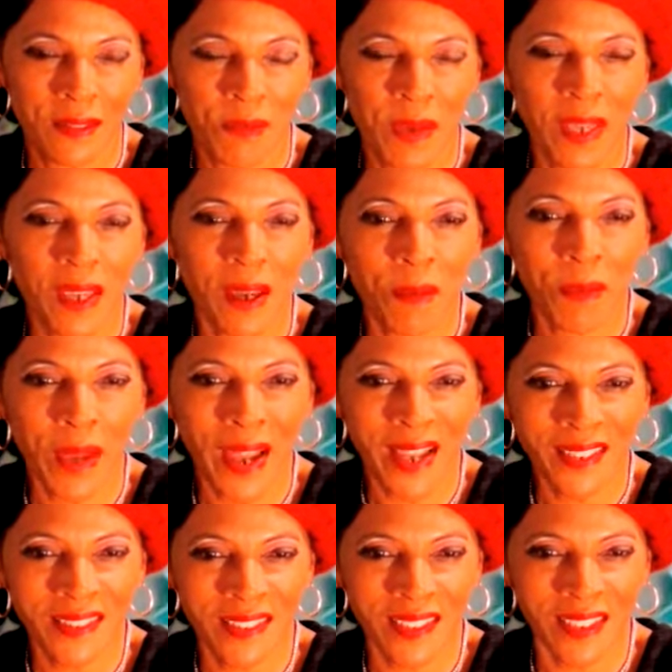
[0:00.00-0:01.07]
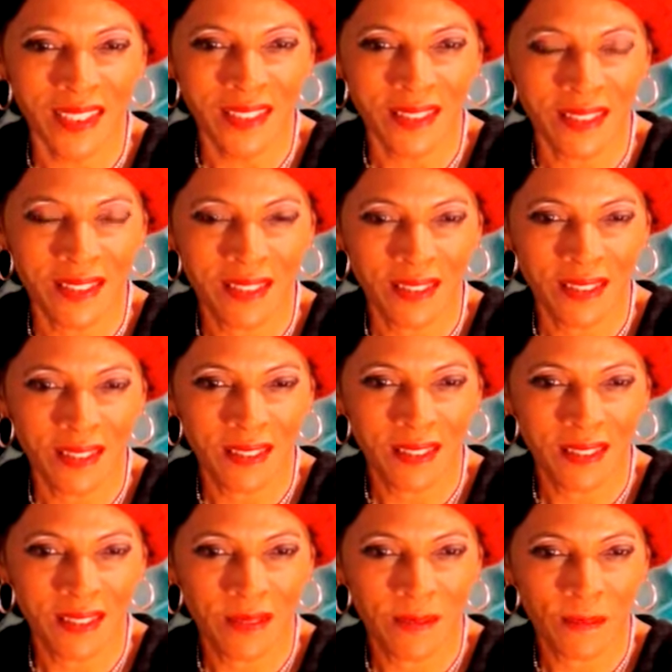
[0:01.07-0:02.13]
Be compassionate.
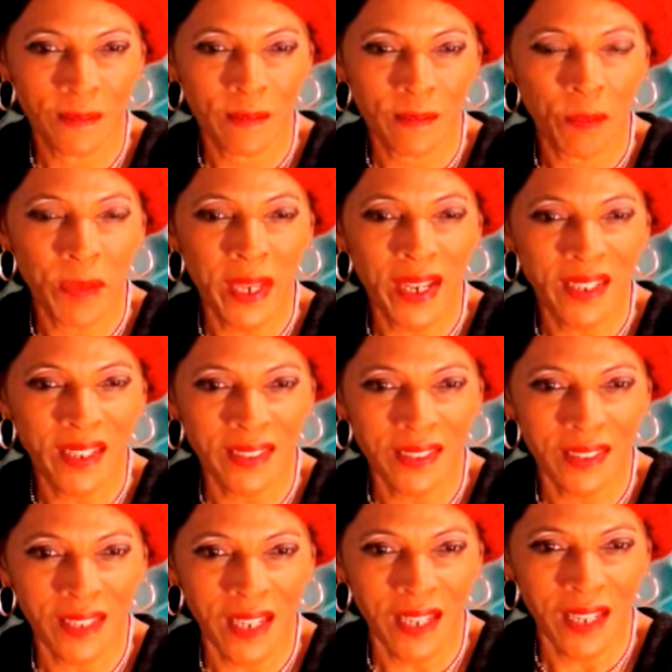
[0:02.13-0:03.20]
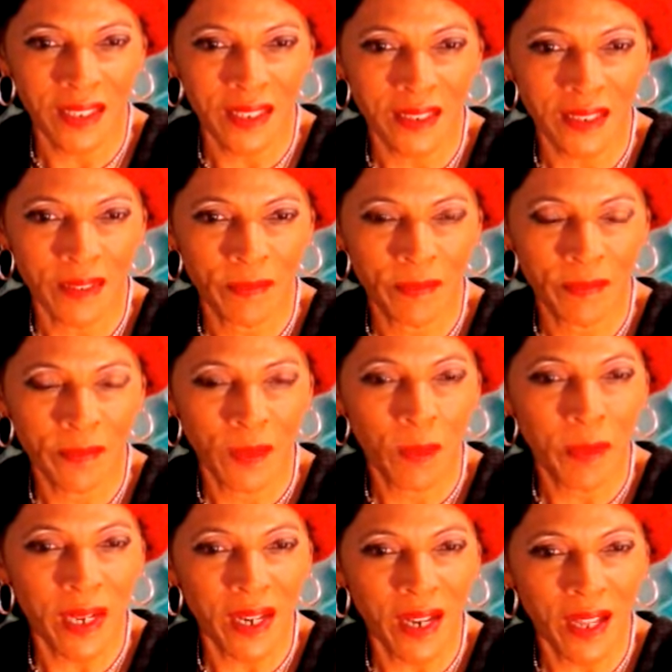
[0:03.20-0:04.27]
Be understanding.
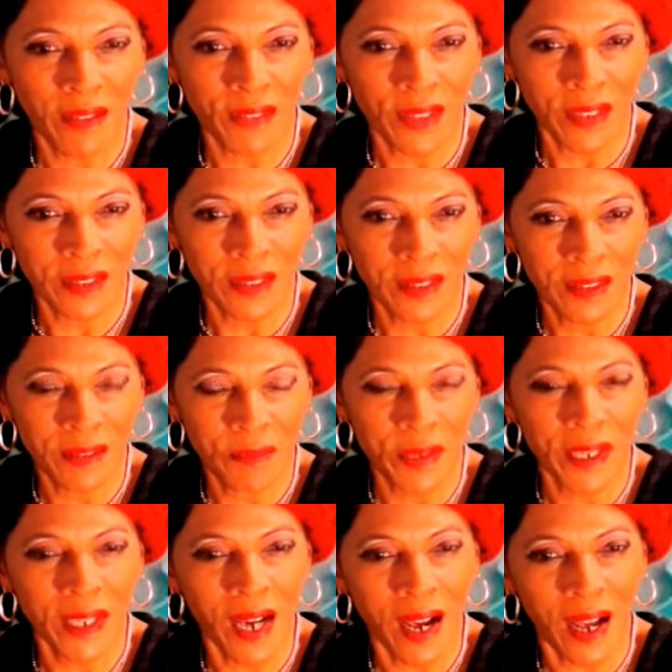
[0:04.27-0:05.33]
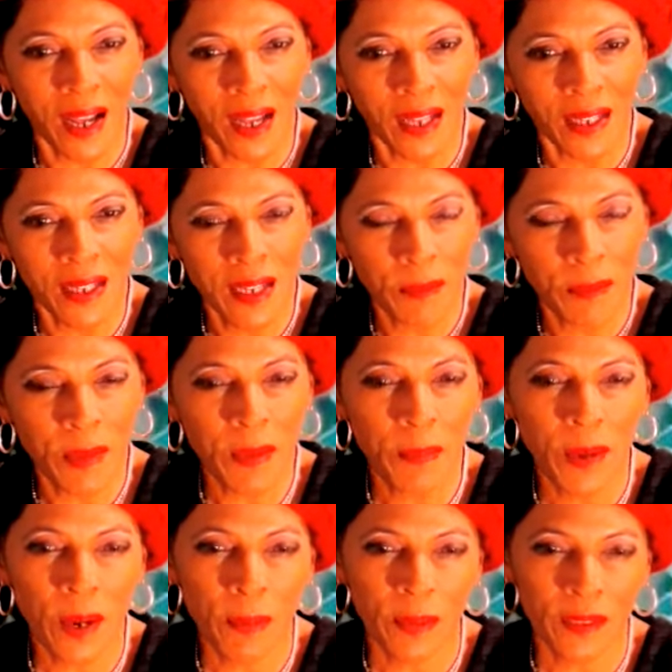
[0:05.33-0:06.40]
Be loving, be kind, be
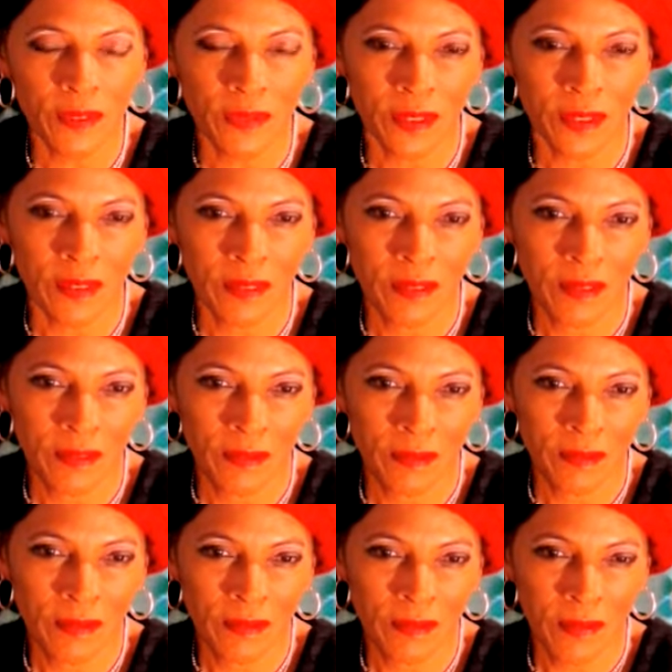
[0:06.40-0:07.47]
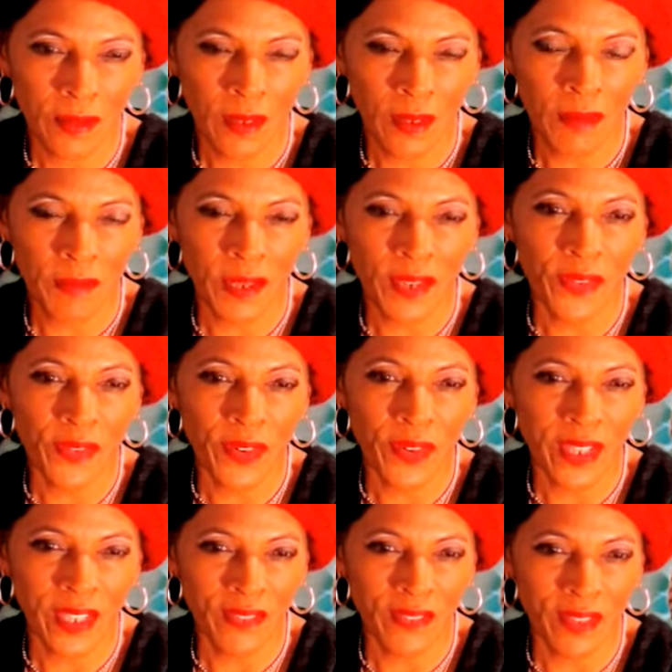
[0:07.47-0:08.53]
purposeful, be
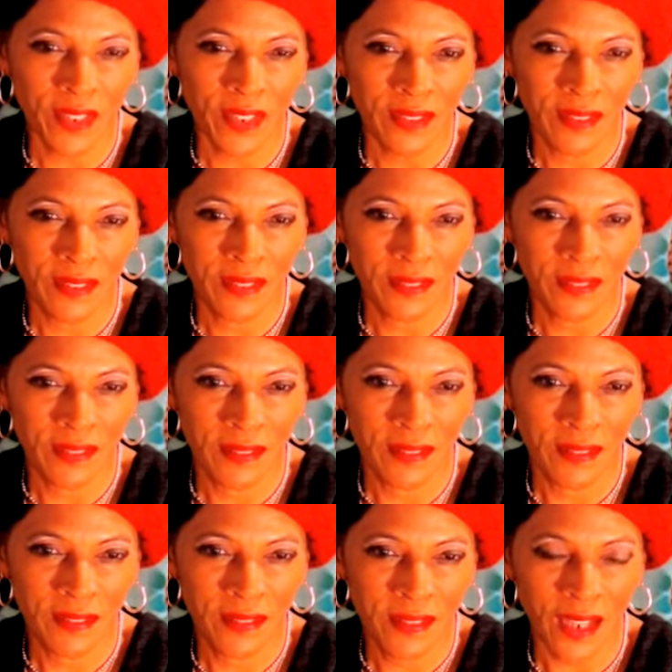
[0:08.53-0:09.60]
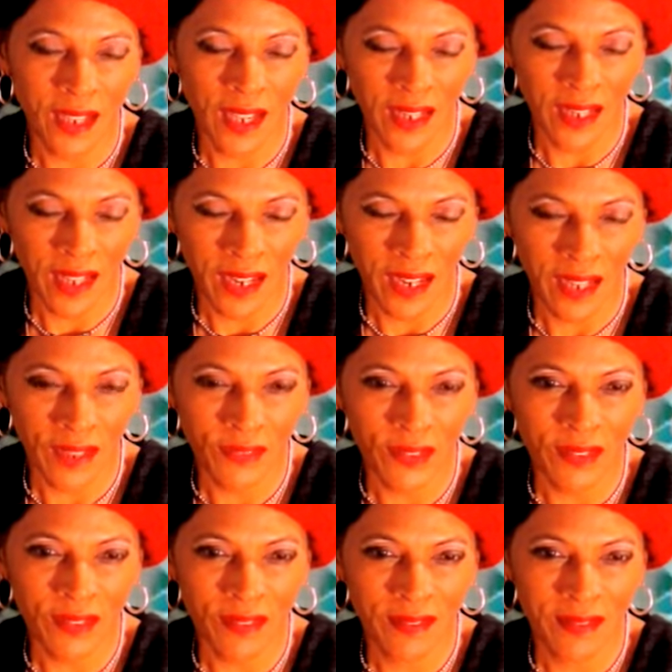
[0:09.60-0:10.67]
forgiving. And I love you.